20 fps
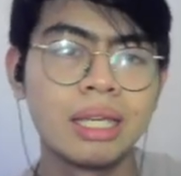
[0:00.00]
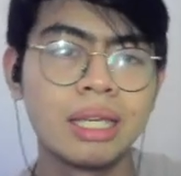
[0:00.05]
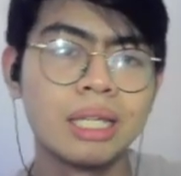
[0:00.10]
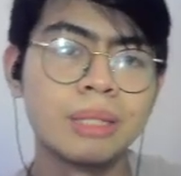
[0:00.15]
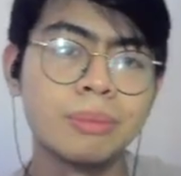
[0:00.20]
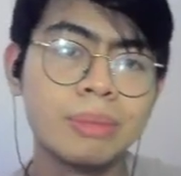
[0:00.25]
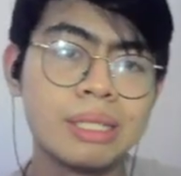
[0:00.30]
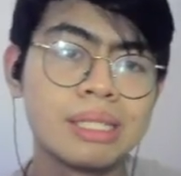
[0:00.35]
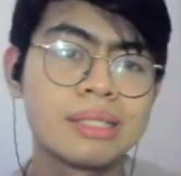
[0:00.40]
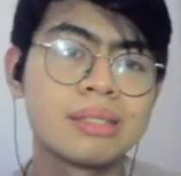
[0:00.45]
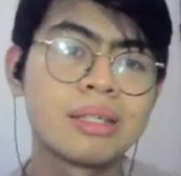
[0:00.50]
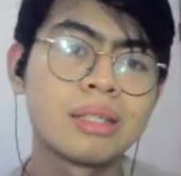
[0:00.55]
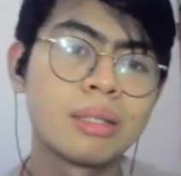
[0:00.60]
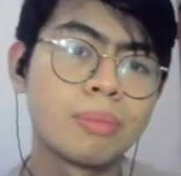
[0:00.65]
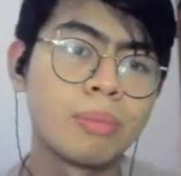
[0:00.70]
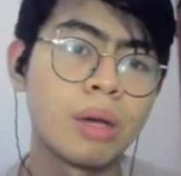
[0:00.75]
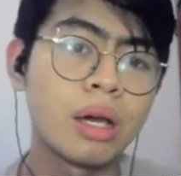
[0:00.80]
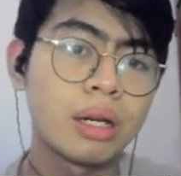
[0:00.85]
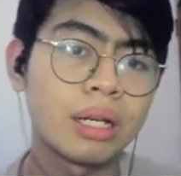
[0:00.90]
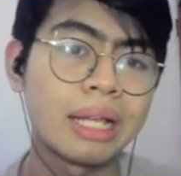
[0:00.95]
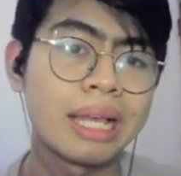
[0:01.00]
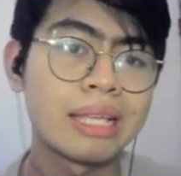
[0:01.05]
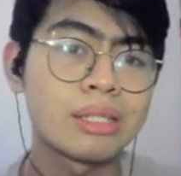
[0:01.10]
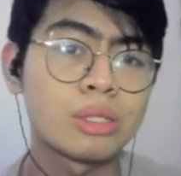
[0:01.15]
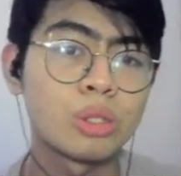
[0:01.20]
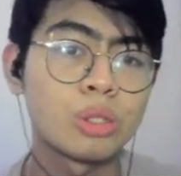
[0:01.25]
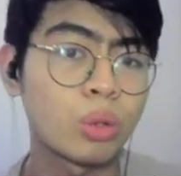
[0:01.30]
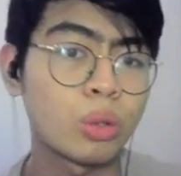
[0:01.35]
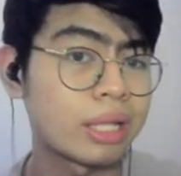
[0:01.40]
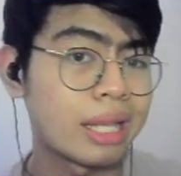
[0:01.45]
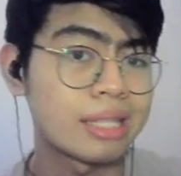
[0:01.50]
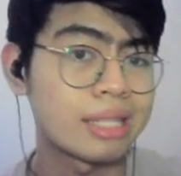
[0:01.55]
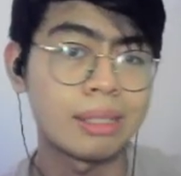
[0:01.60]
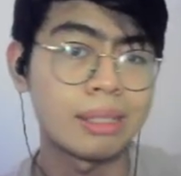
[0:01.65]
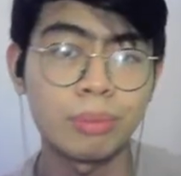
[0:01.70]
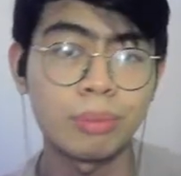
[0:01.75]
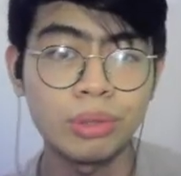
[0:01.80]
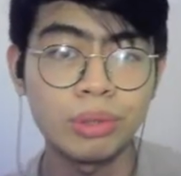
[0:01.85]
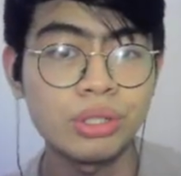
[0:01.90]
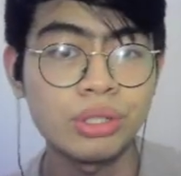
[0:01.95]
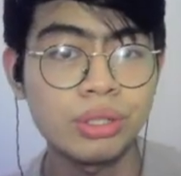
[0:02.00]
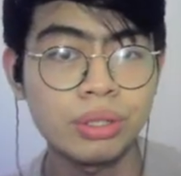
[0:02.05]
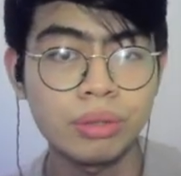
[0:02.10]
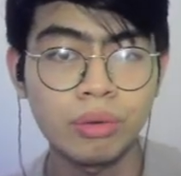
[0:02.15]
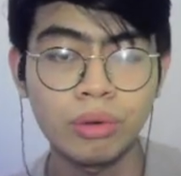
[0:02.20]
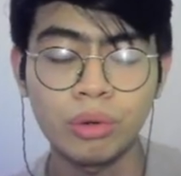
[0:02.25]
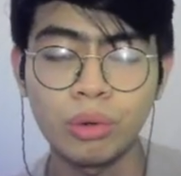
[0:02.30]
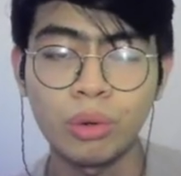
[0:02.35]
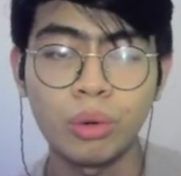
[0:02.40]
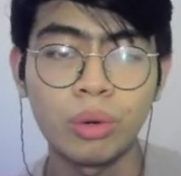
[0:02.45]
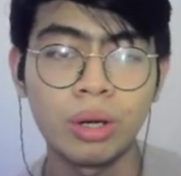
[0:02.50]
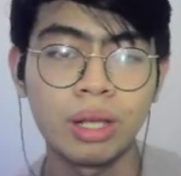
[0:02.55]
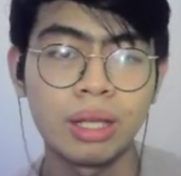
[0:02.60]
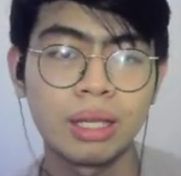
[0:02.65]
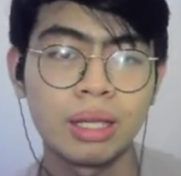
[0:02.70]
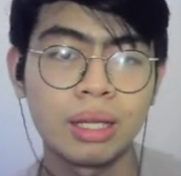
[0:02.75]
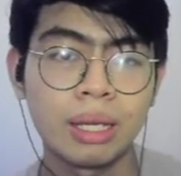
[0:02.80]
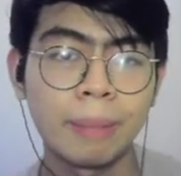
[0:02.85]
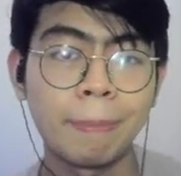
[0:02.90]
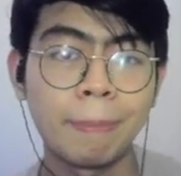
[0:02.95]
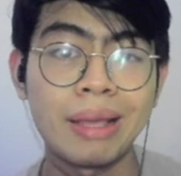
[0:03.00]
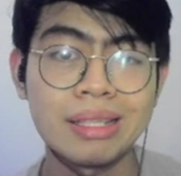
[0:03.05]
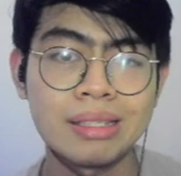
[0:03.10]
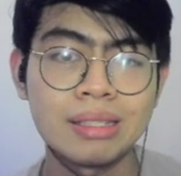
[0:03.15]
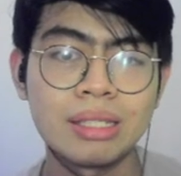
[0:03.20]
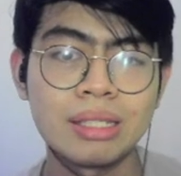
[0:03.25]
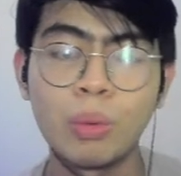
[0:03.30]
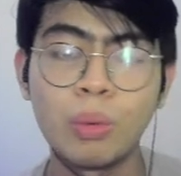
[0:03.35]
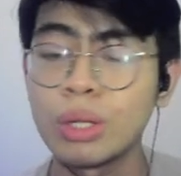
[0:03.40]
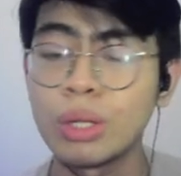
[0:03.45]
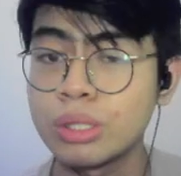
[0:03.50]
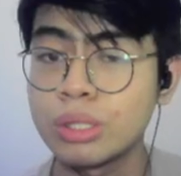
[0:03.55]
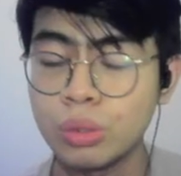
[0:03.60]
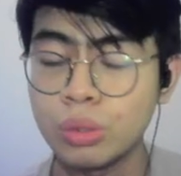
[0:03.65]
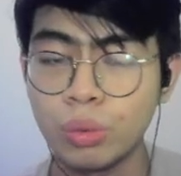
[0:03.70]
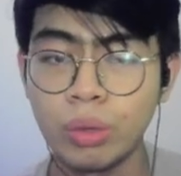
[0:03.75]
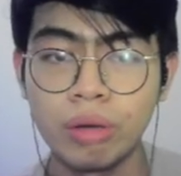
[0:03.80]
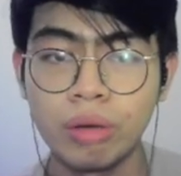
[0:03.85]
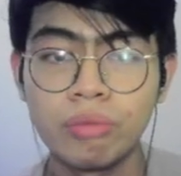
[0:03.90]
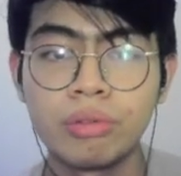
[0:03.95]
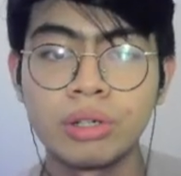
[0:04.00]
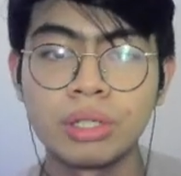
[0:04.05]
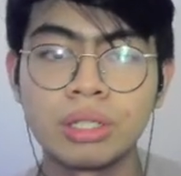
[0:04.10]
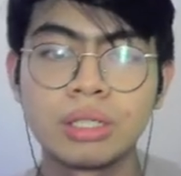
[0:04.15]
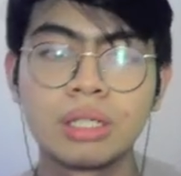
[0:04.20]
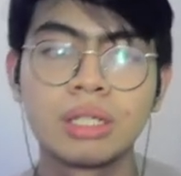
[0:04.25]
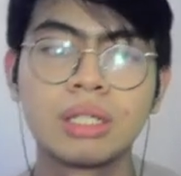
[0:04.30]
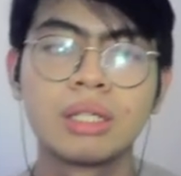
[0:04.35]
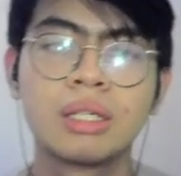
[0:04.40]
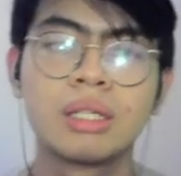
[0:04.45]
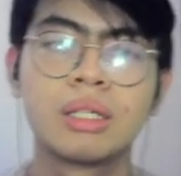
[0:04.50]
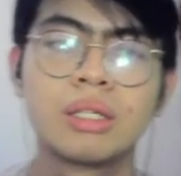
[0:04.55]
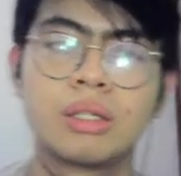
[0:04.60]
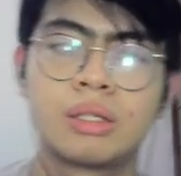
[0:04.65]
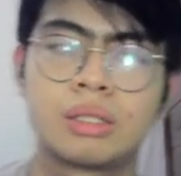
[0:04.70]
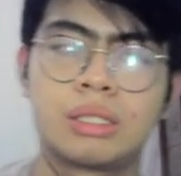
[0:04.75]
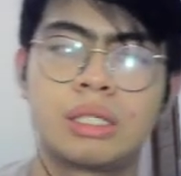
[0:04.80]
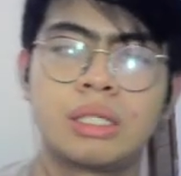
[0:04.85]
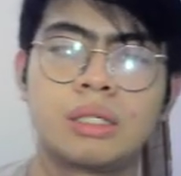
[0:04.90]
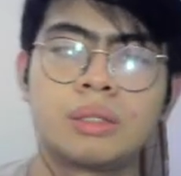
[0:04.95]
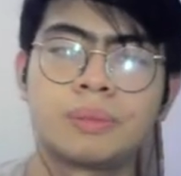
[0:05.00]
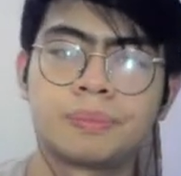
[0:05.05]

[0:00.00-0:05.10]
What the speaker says: it means that the model has no class separation or capacity whatsoever. Okay.